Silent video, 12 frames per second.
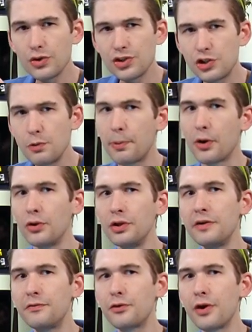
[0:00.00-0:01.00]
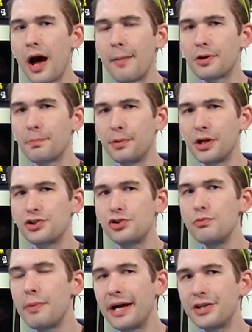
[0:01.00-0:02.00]
superlative chronometer plus
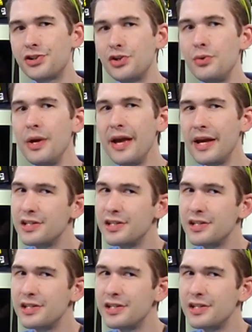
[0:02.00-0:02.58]
two minus two